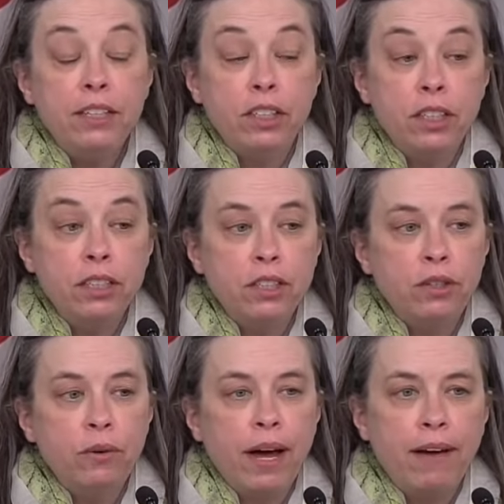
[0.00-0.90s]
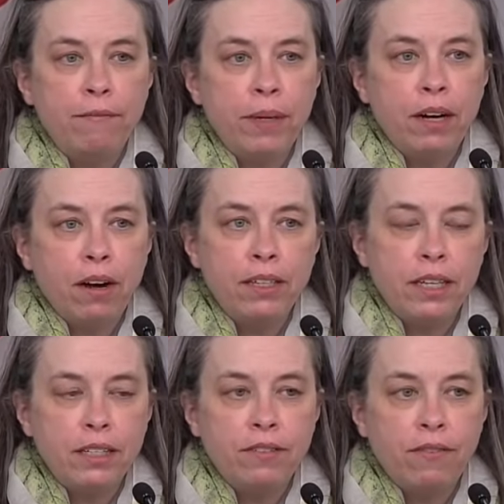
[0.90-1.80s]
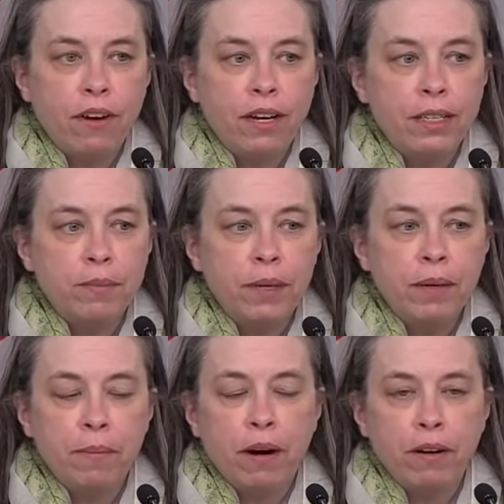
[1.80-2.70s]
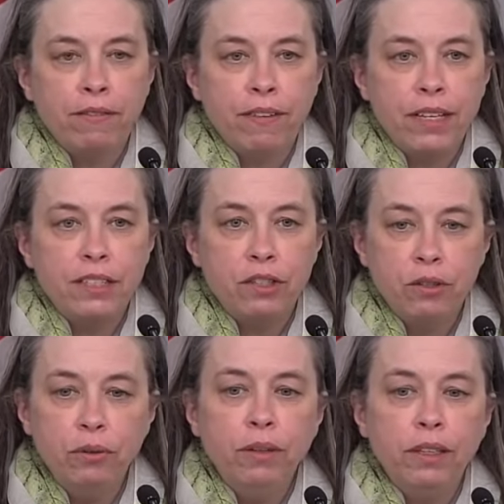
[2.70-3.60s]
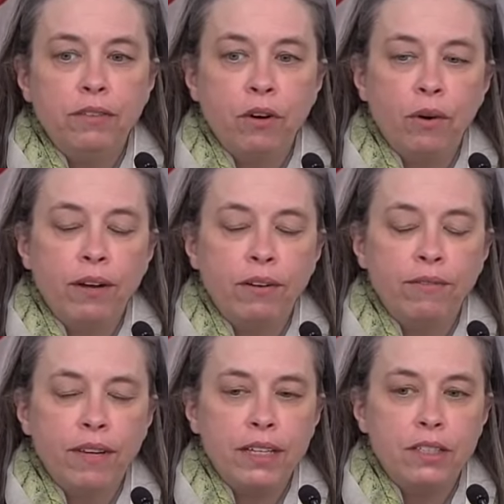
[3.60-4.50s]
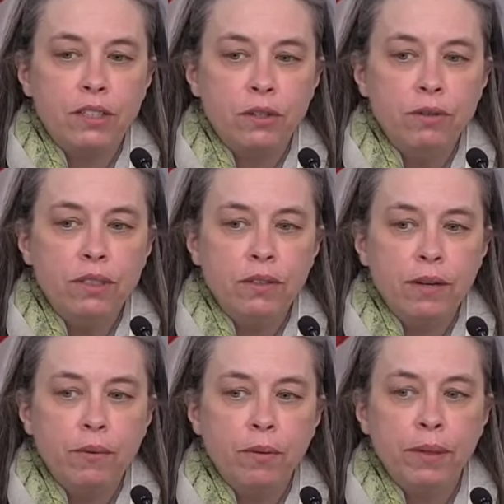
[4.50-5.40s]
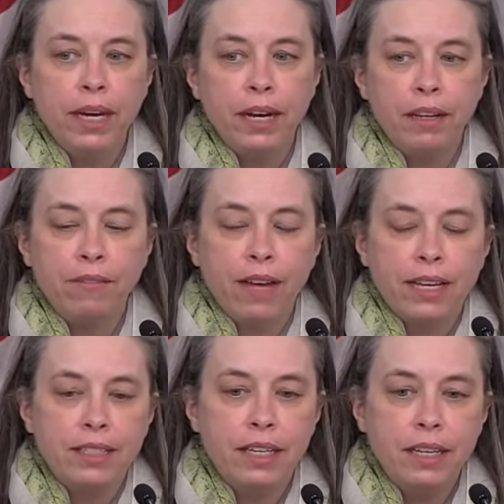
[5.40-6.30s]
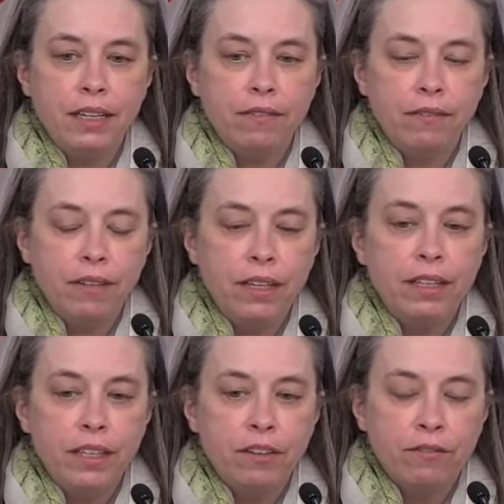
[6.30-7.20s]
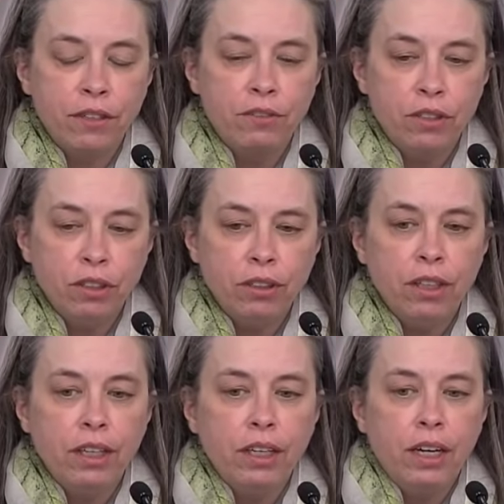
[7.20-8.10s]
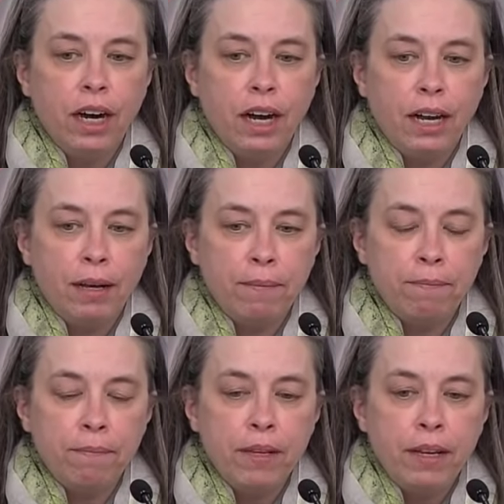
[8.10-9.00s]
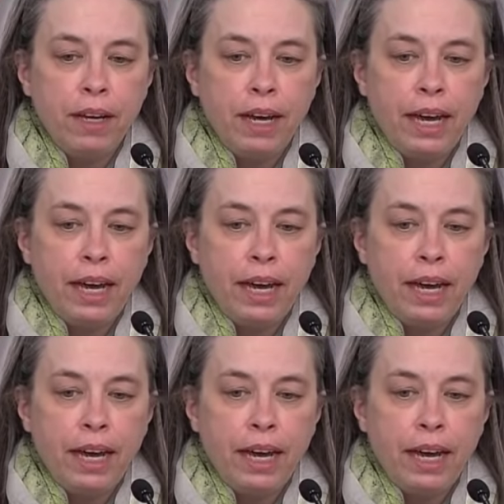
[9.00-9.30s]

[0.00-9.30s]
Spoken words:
patients who have been identified as being part of phase two and the rollout in phase two. So they will be getting the vaccine in the near future. We've got